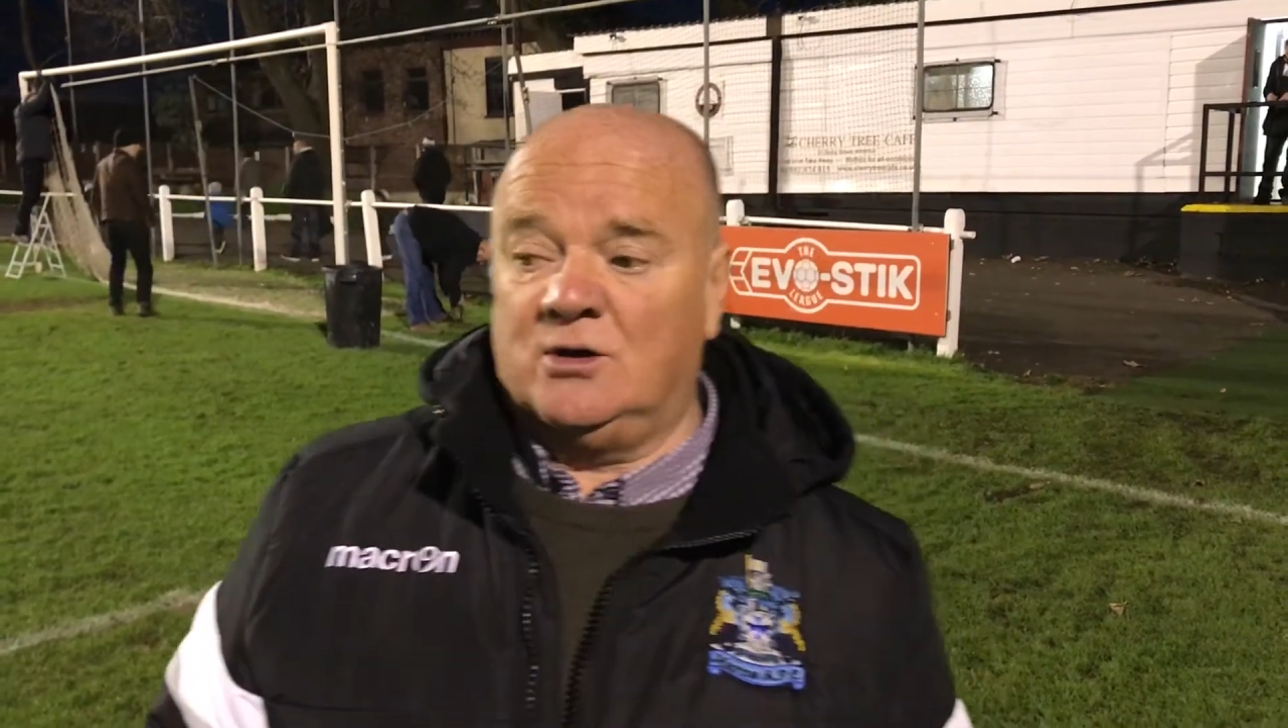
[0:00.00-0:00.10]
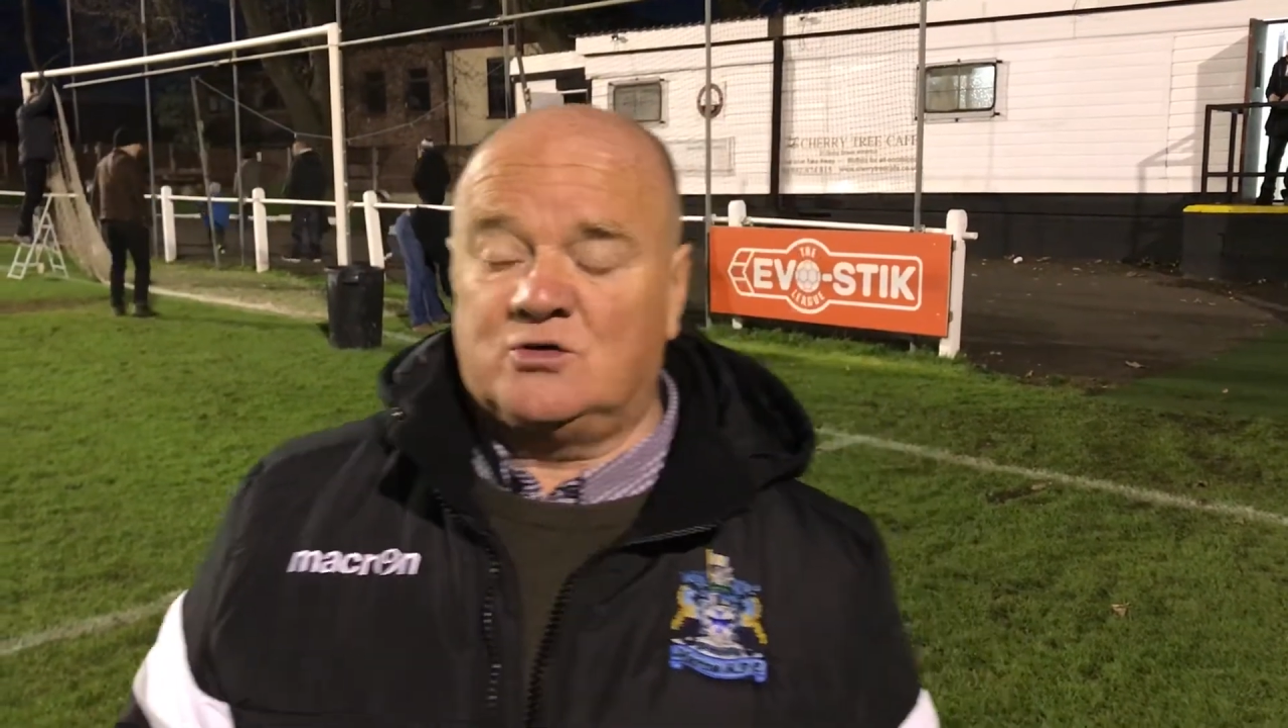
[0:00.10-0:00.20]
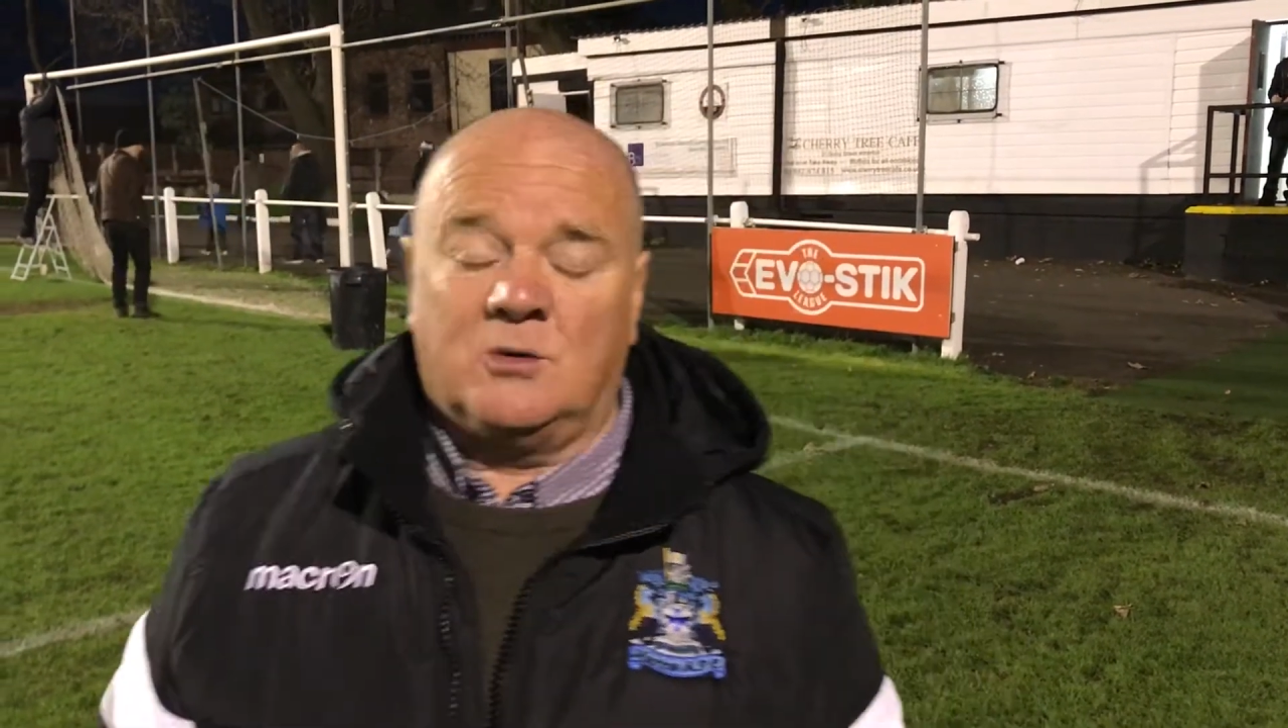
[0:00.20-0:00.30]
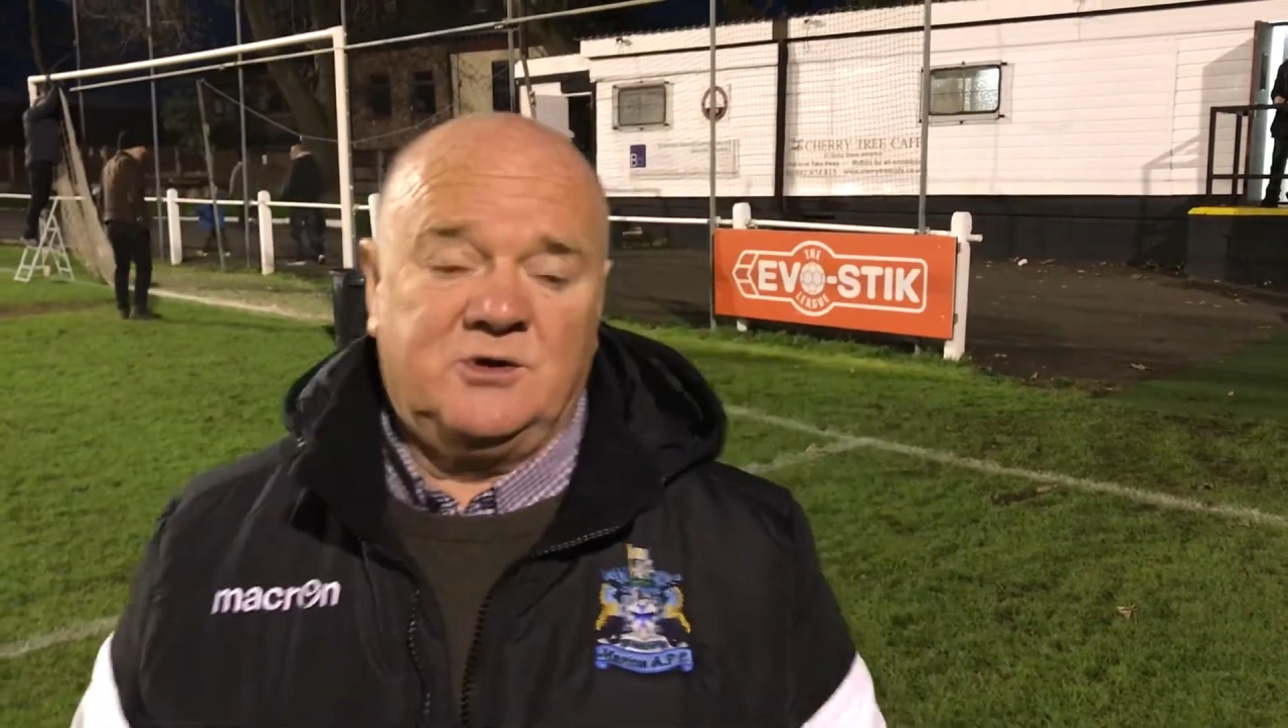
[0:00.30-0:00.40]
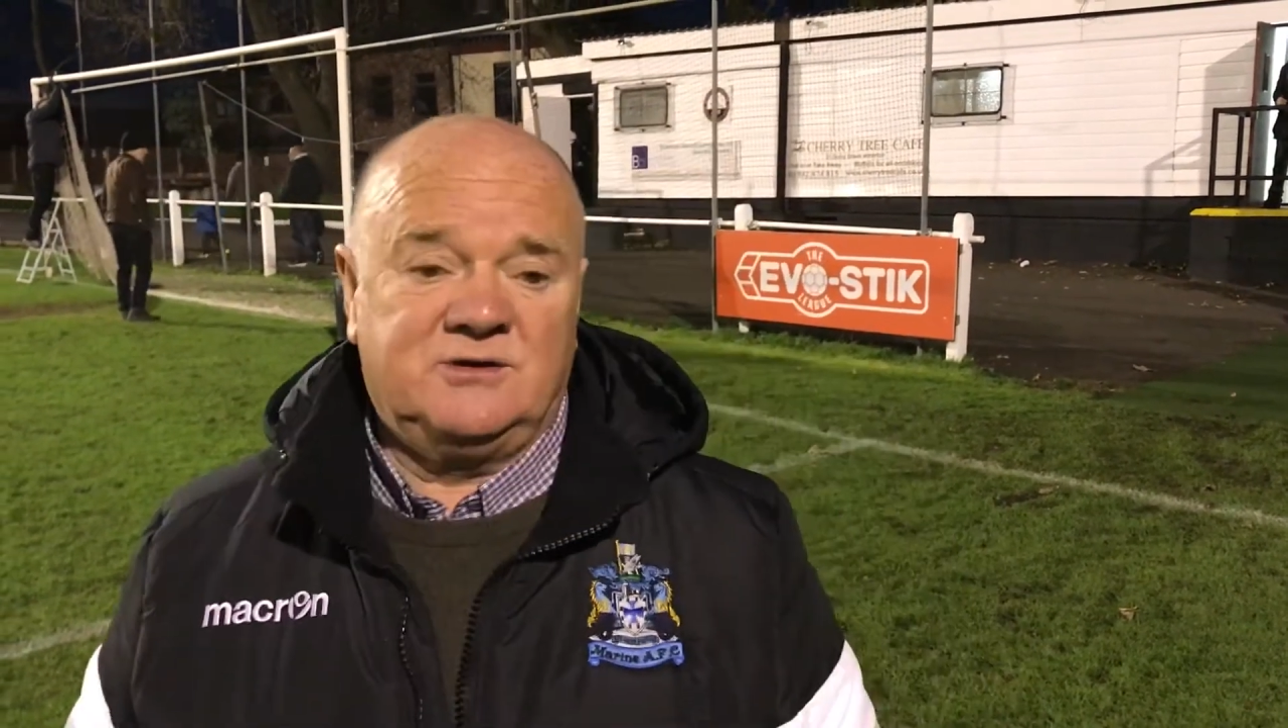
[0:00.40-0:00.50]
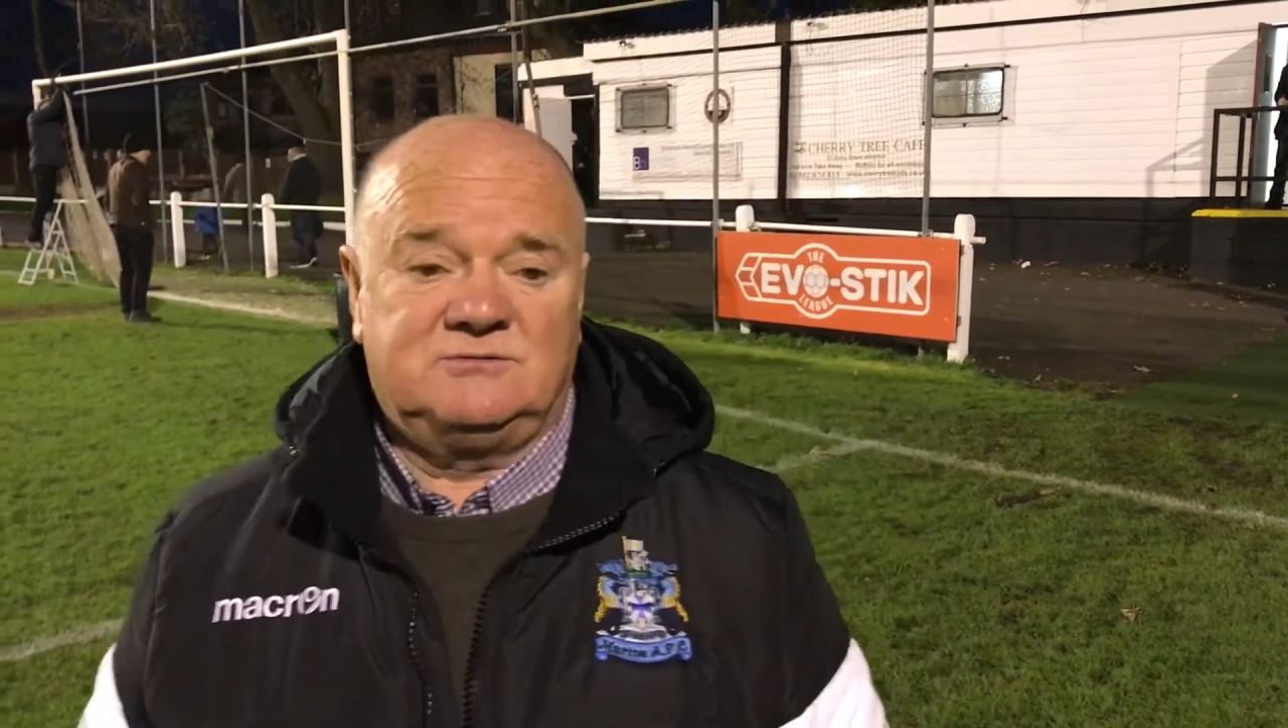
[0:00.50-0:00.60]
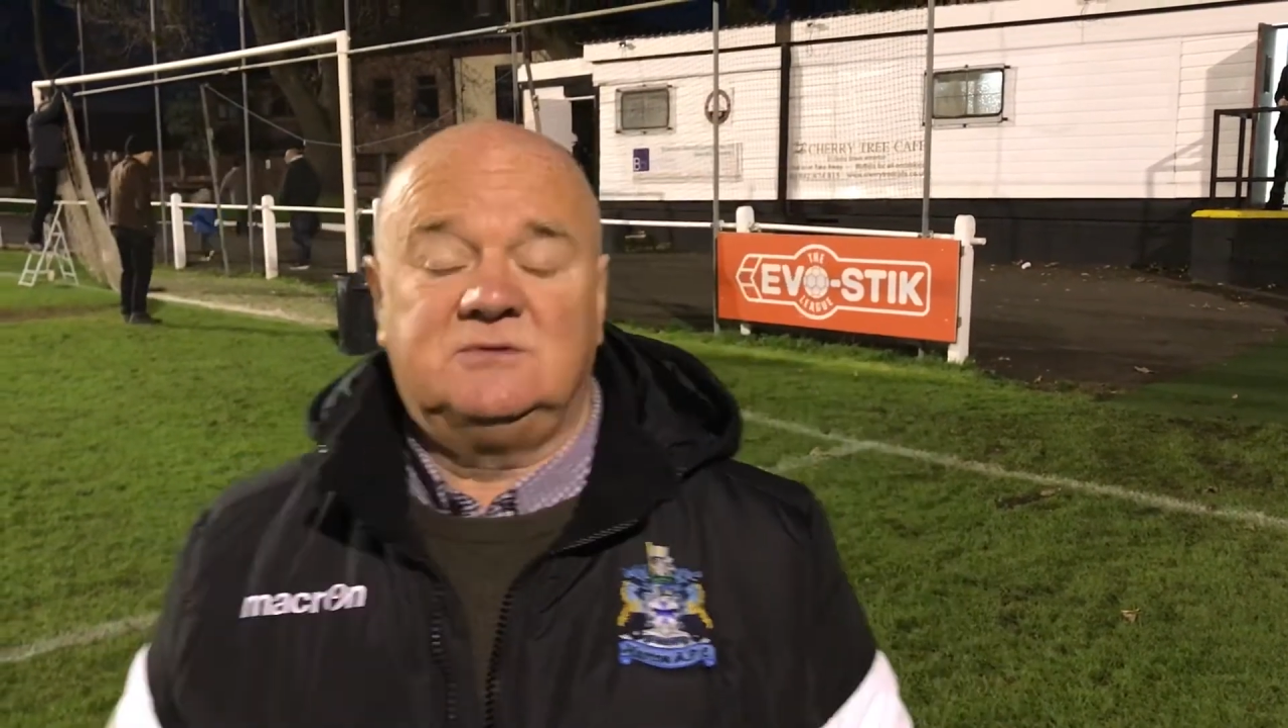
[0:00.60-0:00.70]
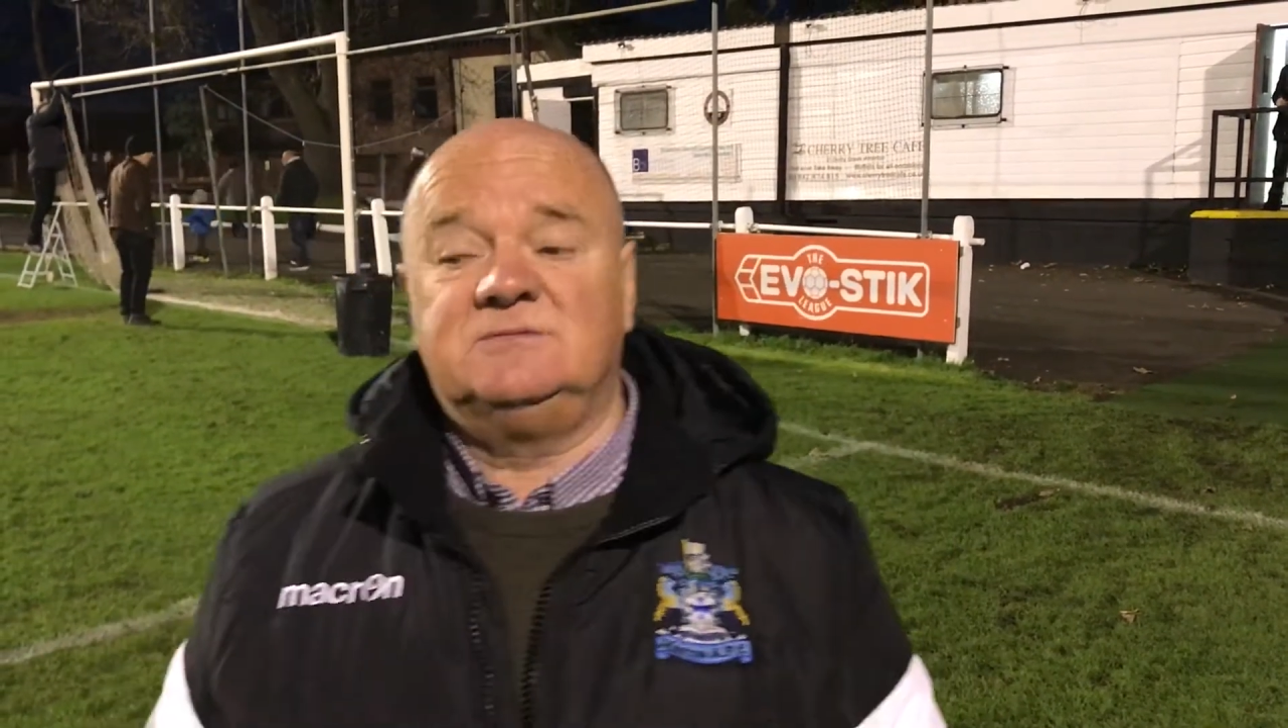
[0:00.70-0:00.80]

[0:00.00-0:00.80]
coming